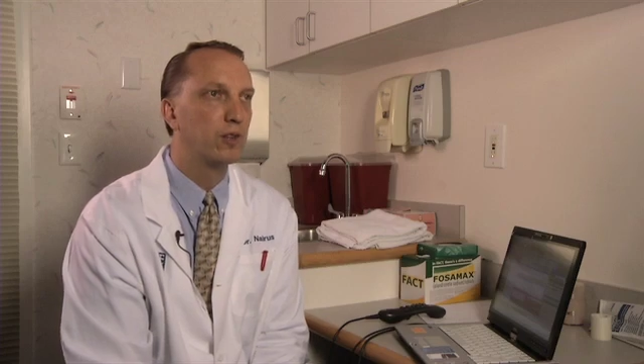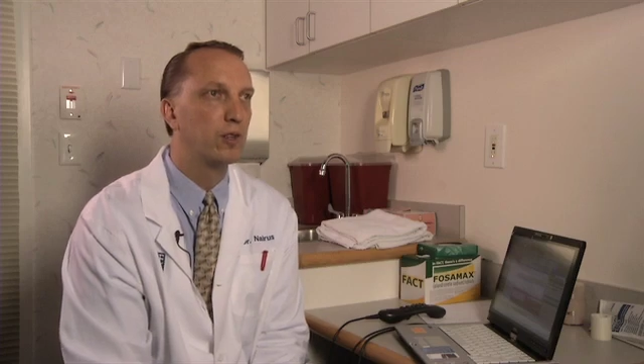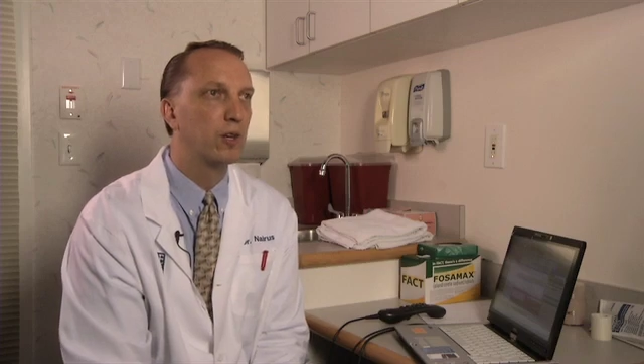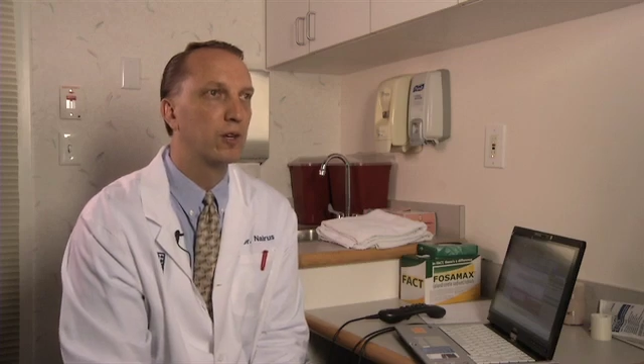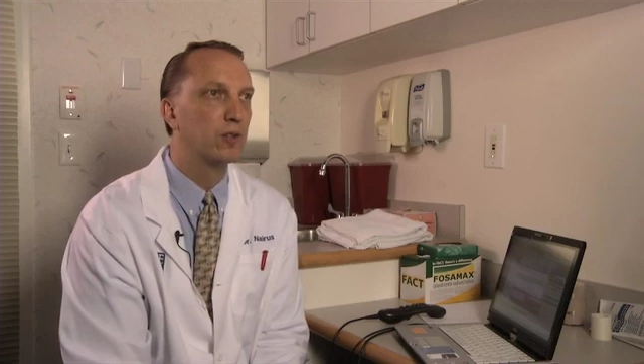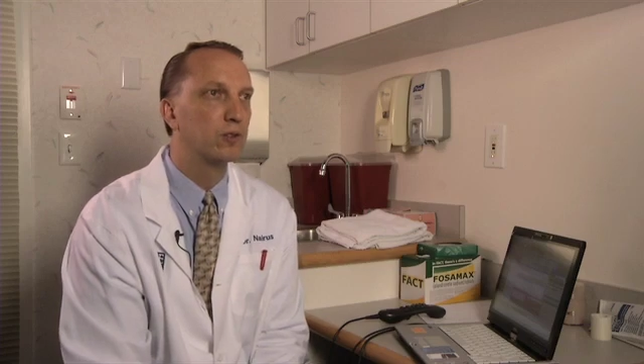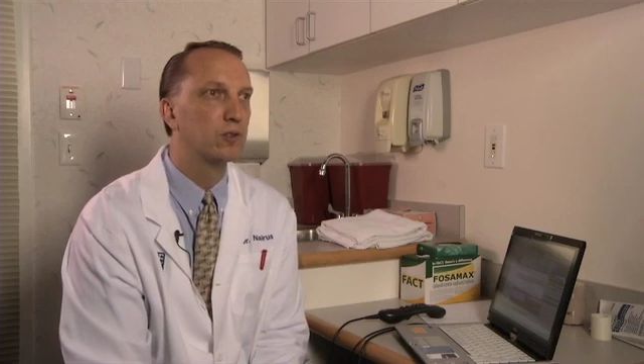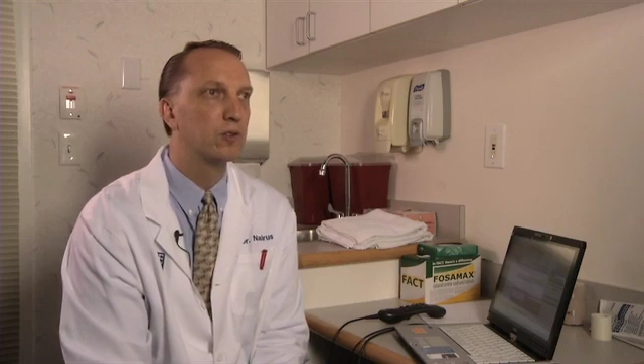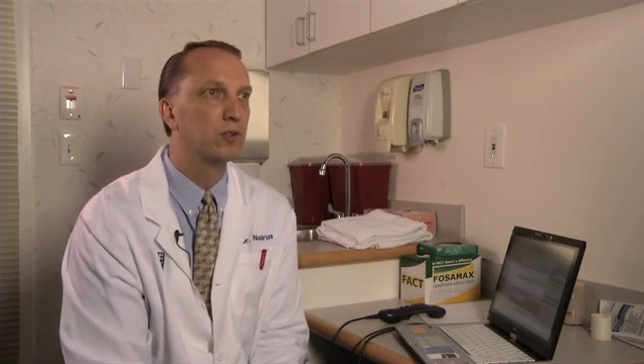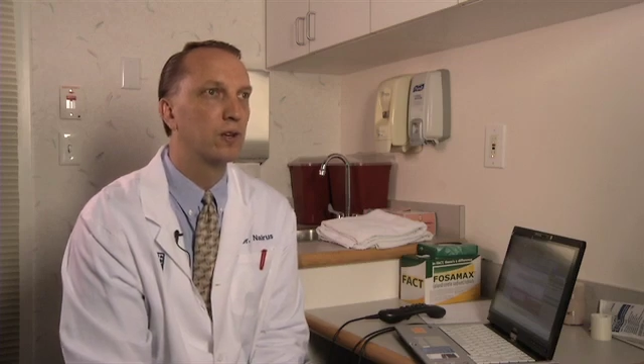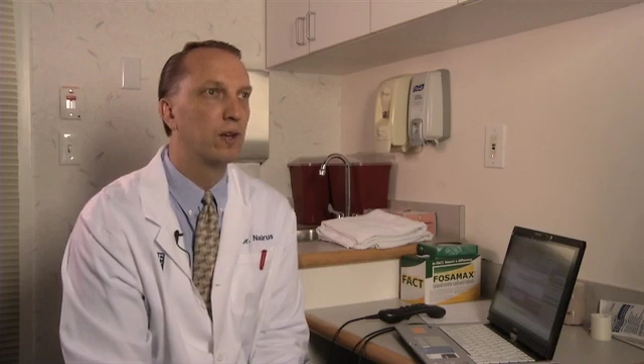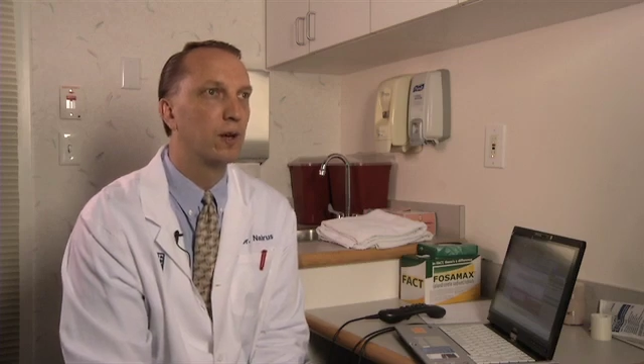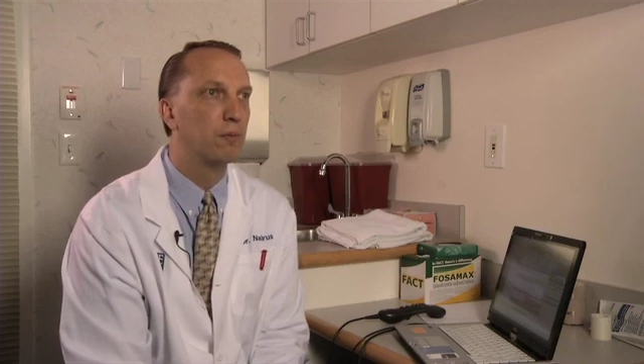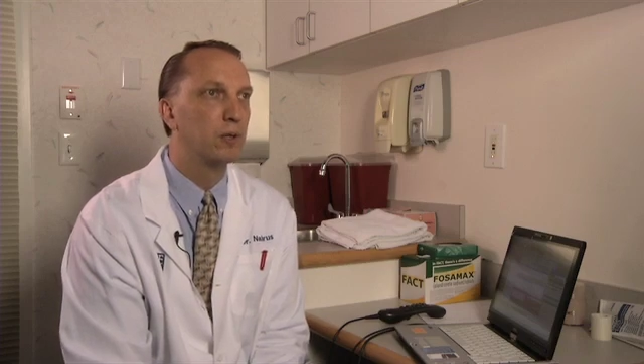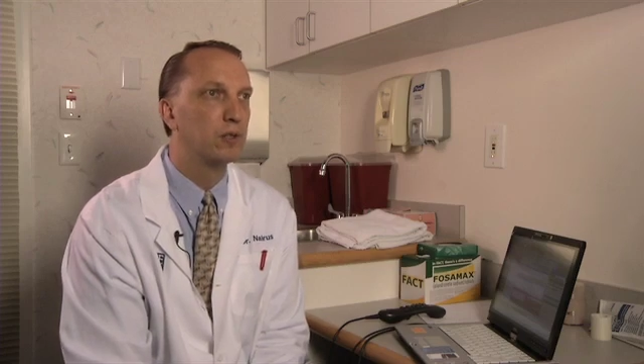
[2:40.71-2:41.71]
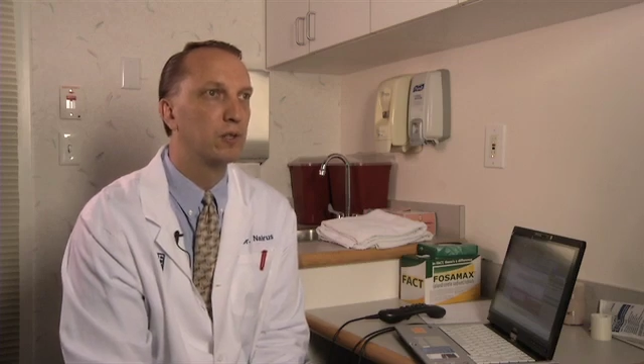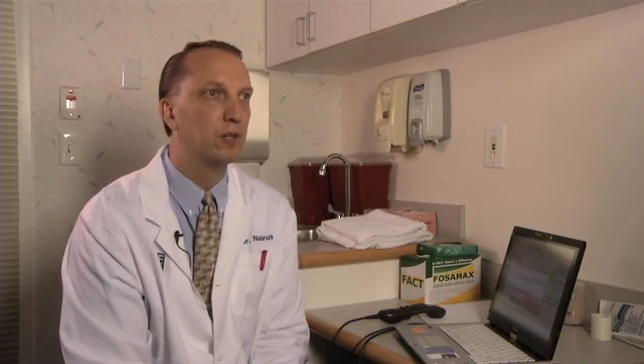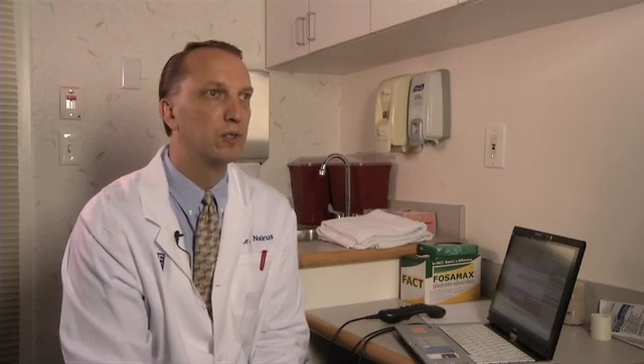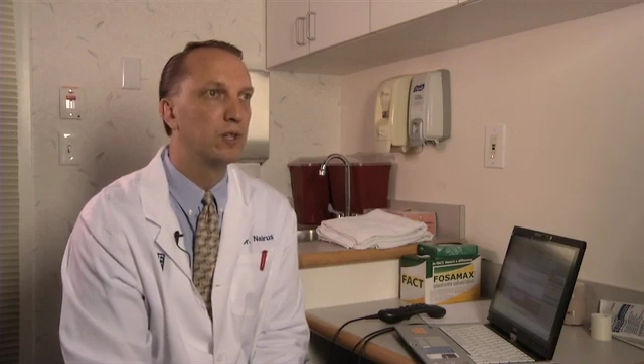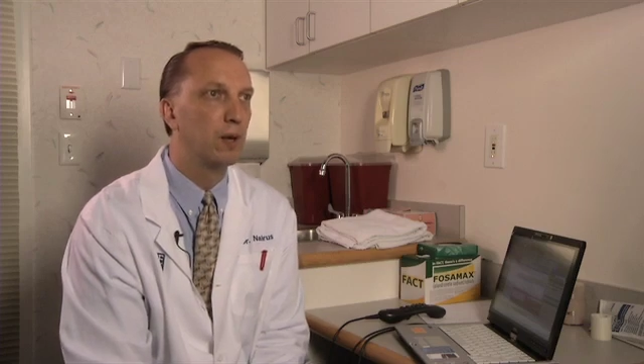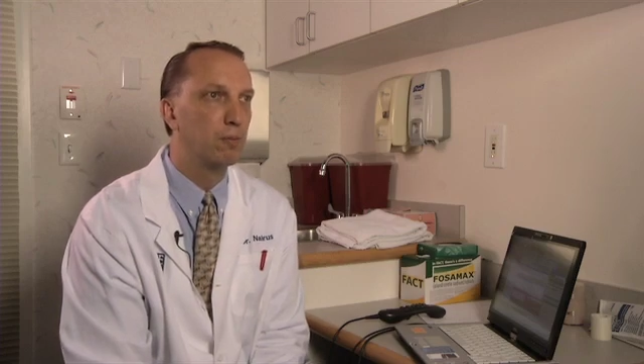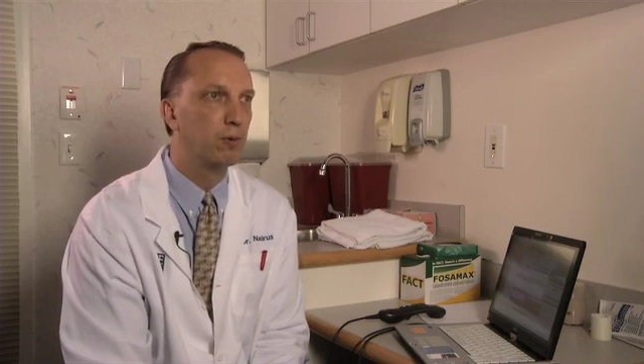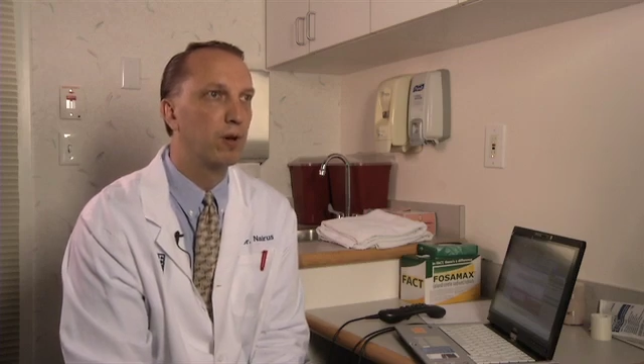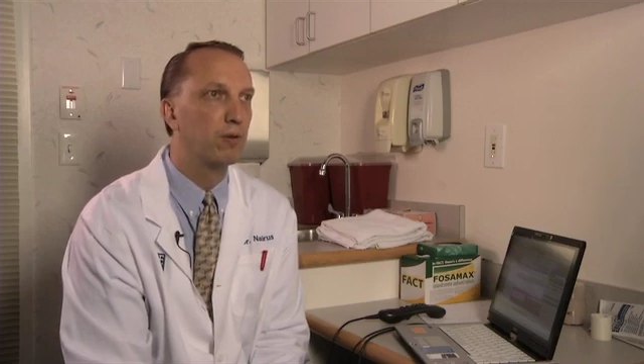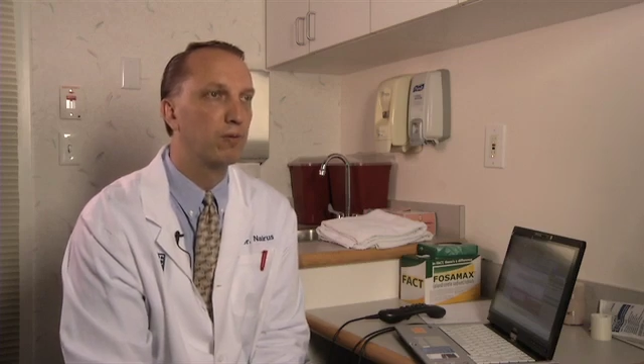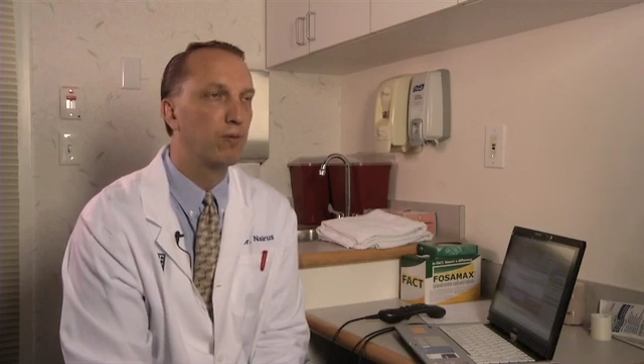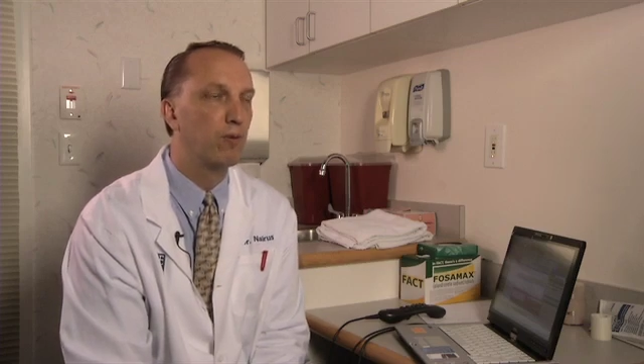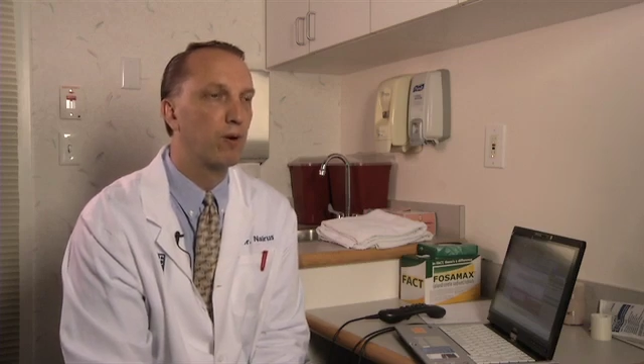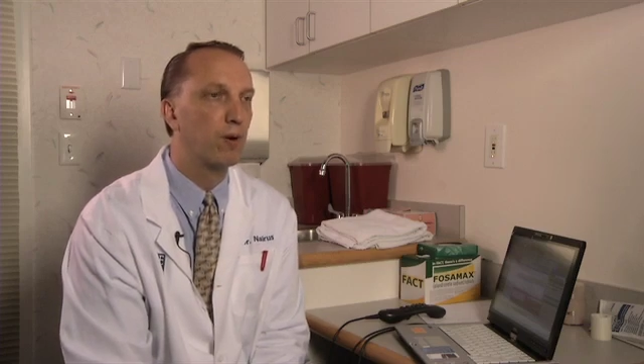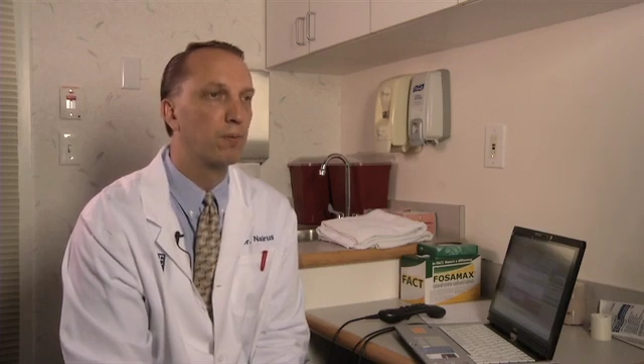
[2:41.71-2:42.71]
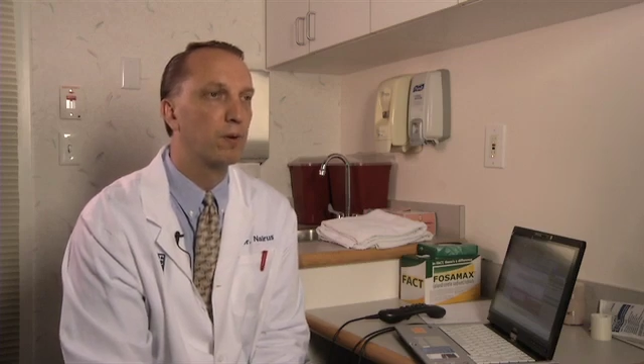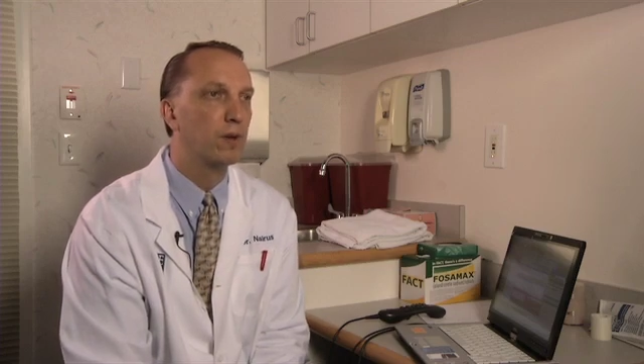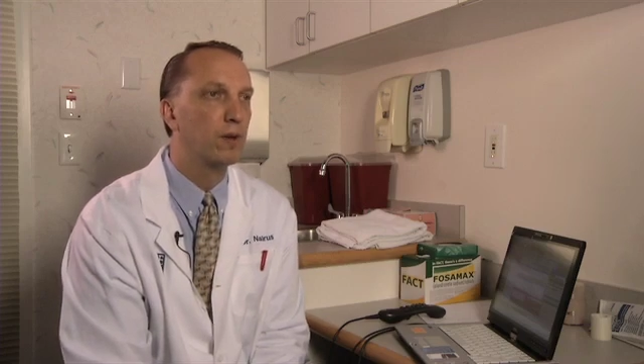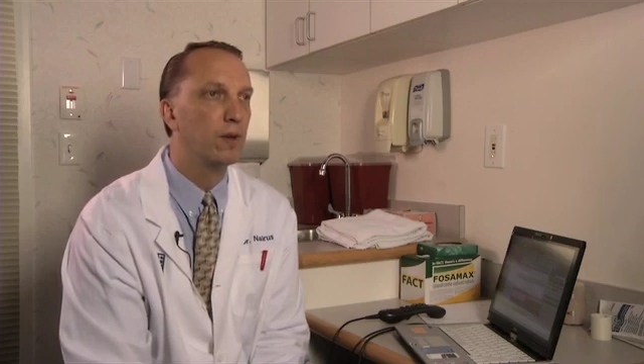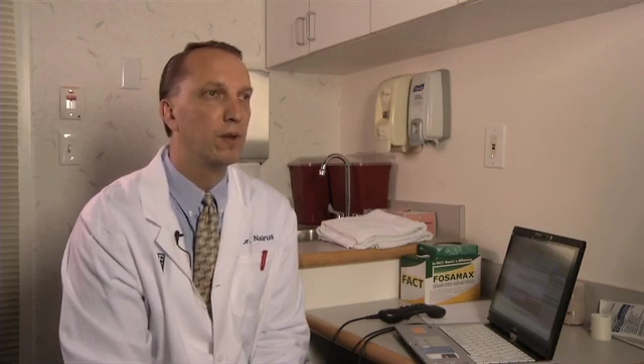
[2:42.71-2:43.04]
things, isn't in template form.